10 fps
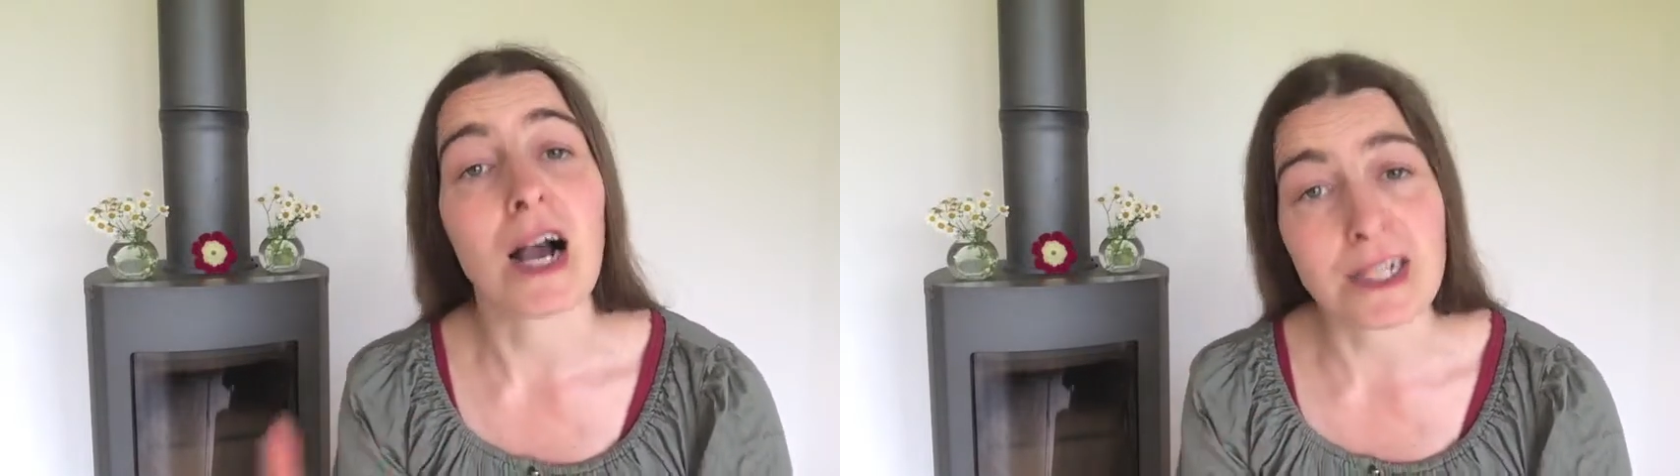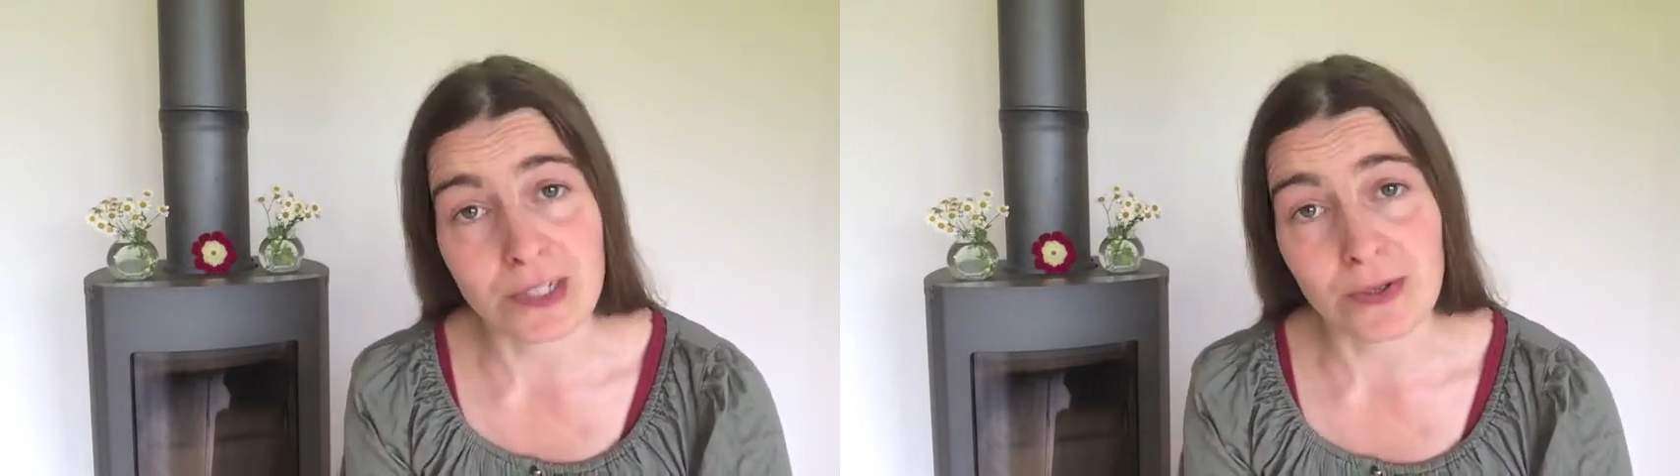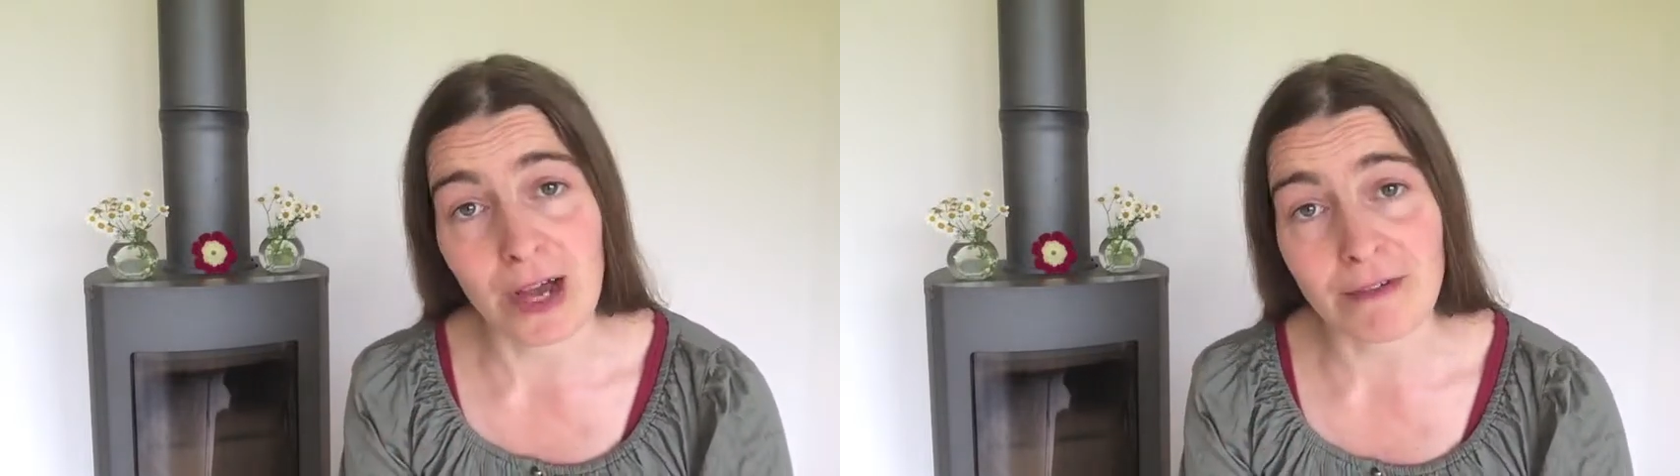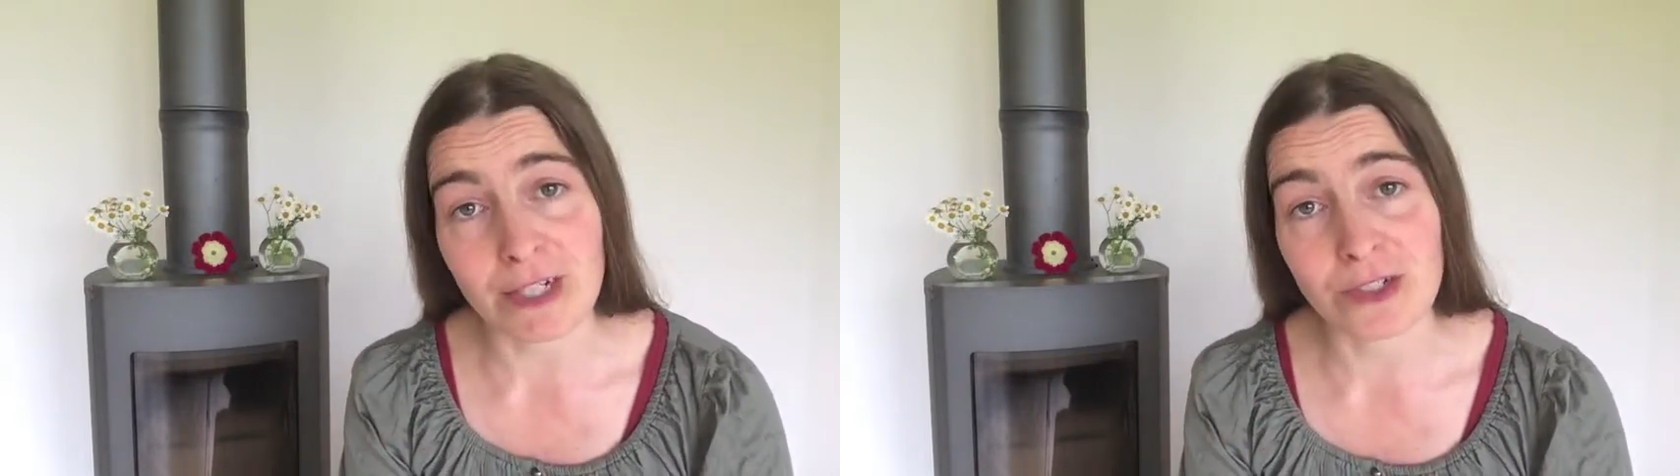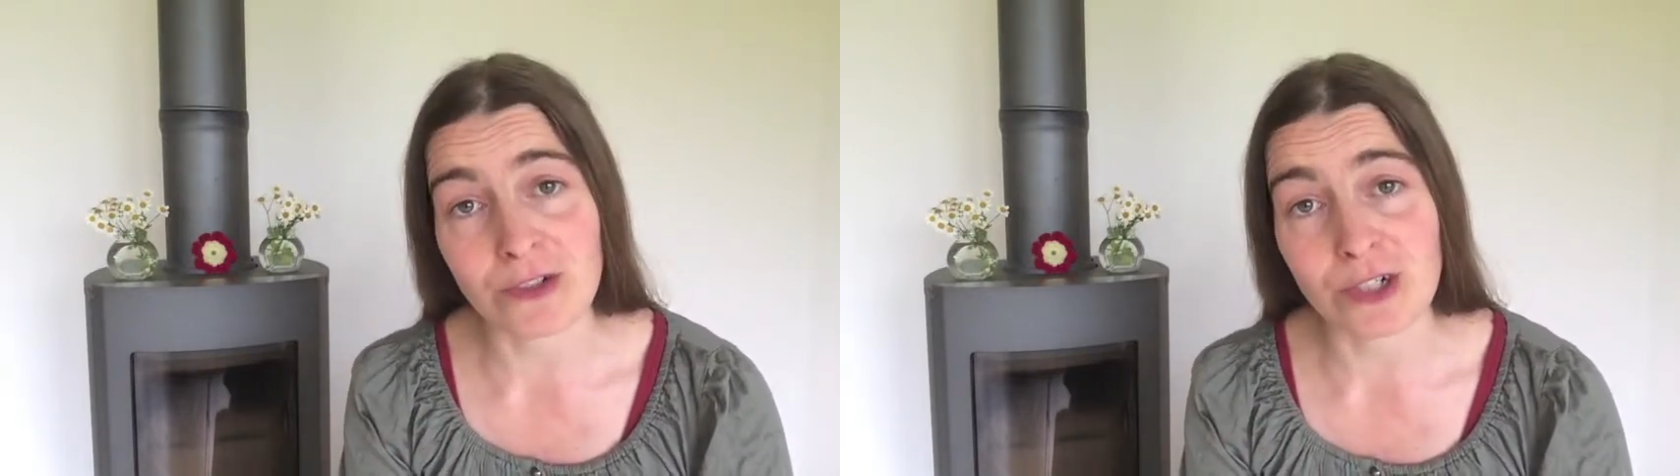I do have an
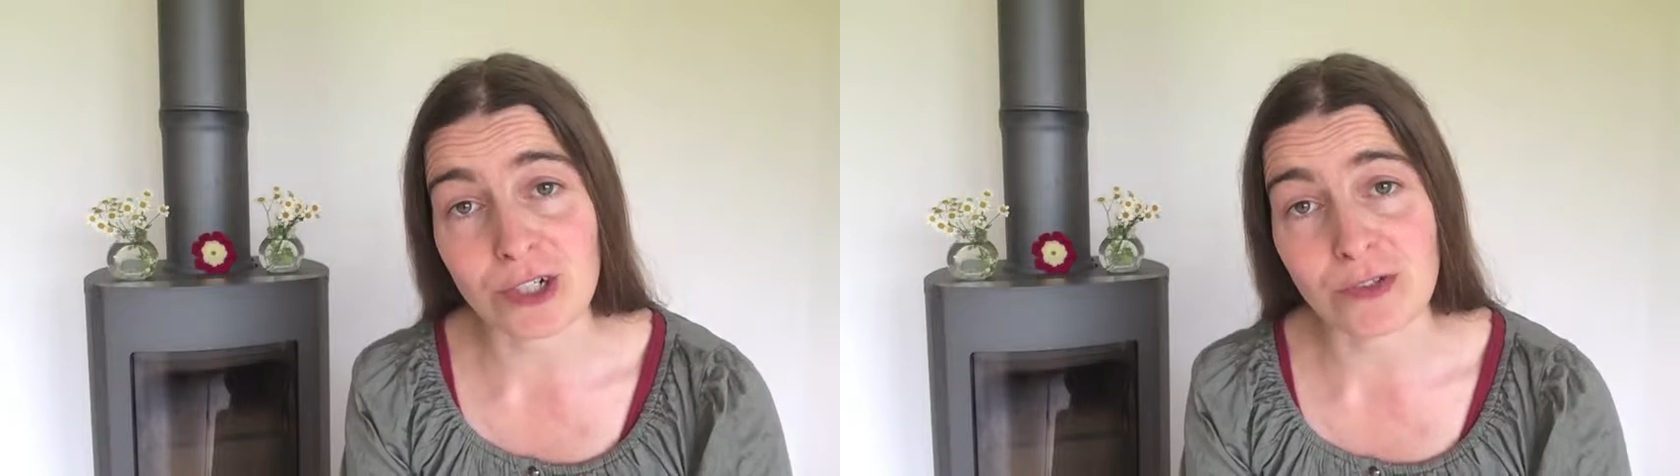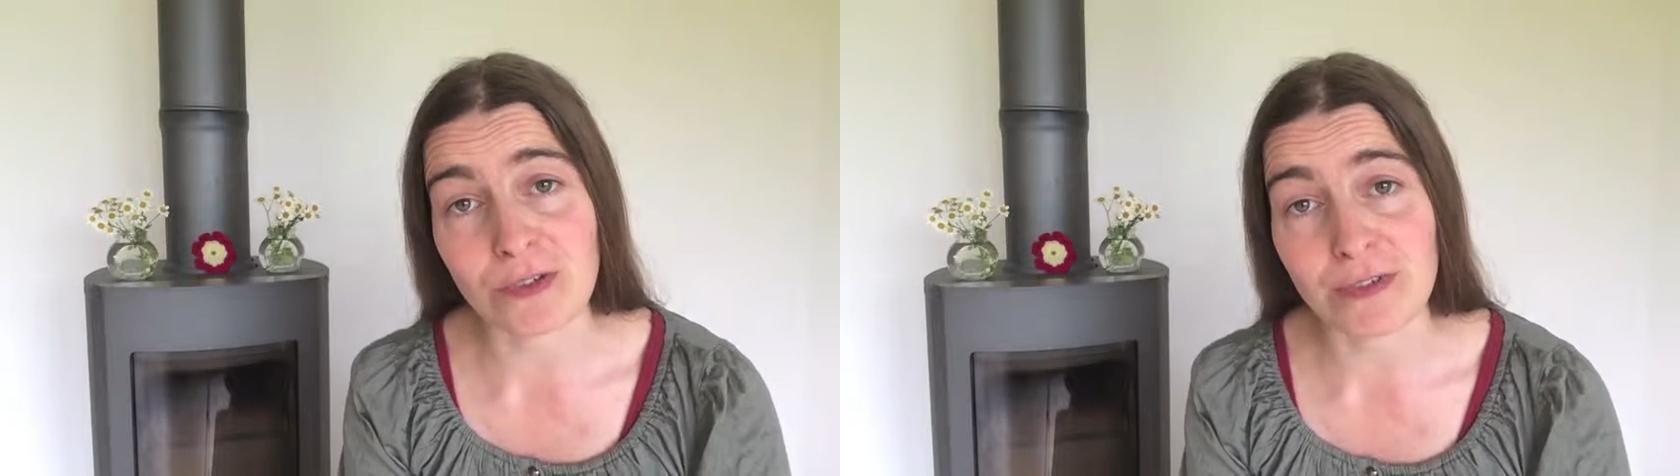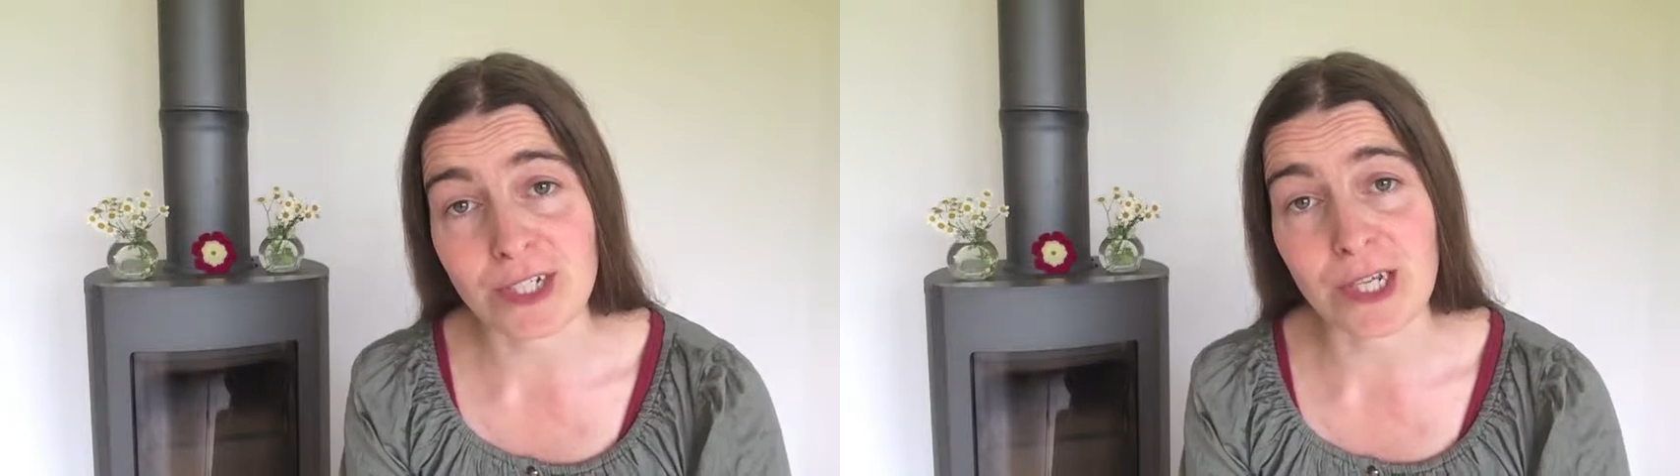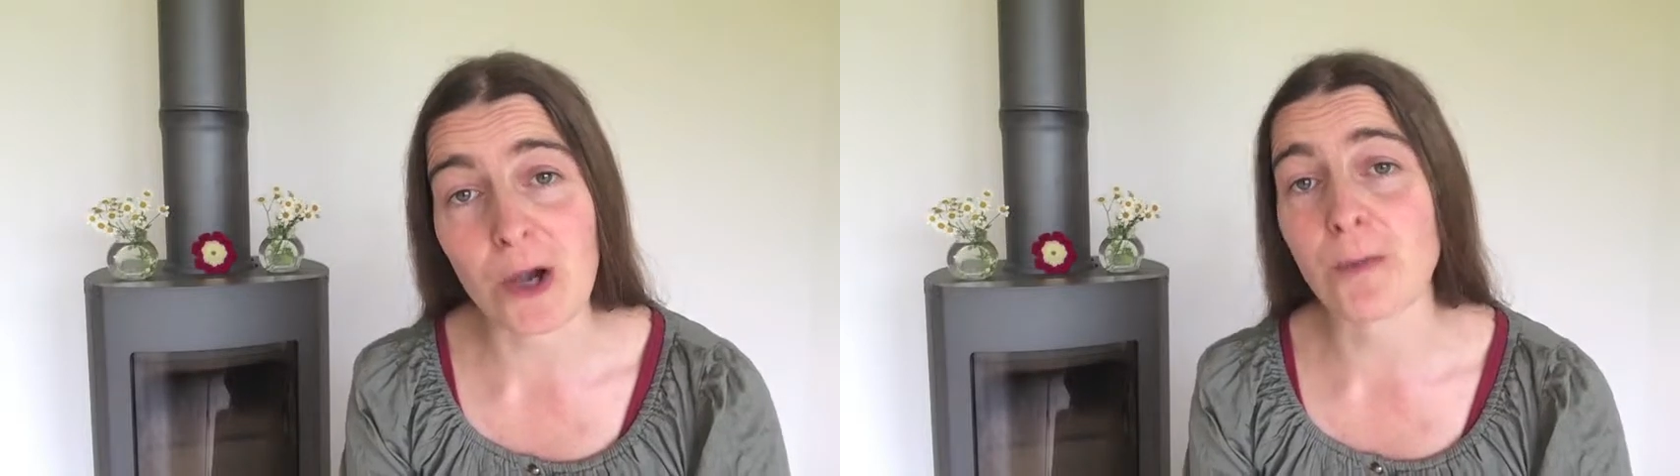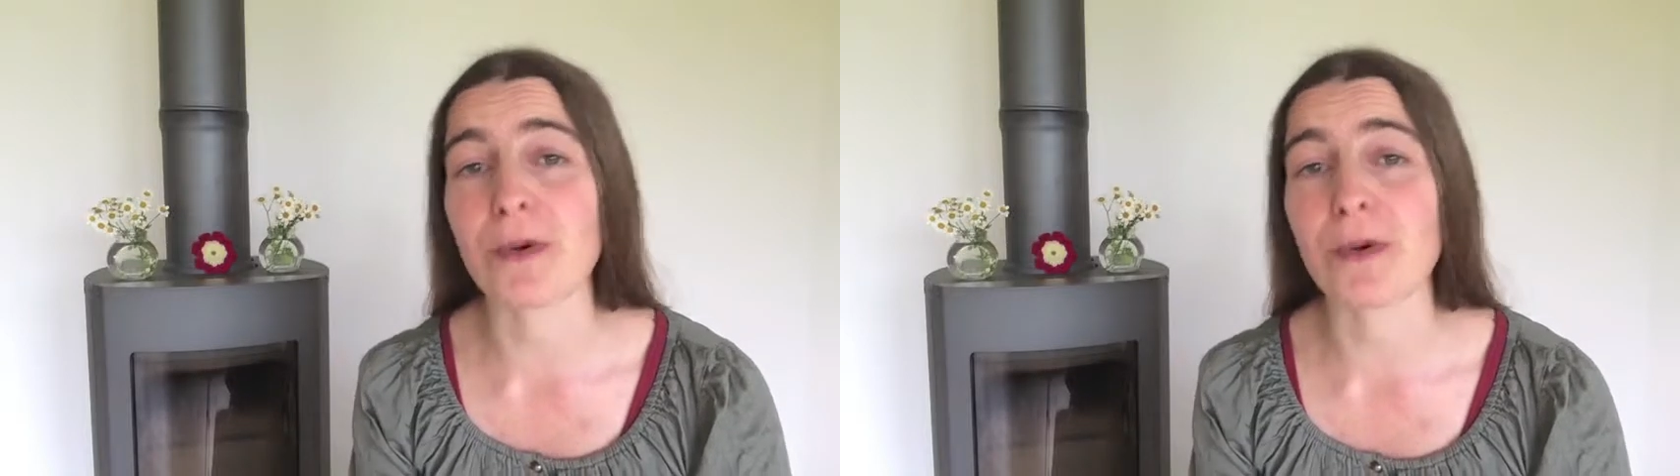introductory video,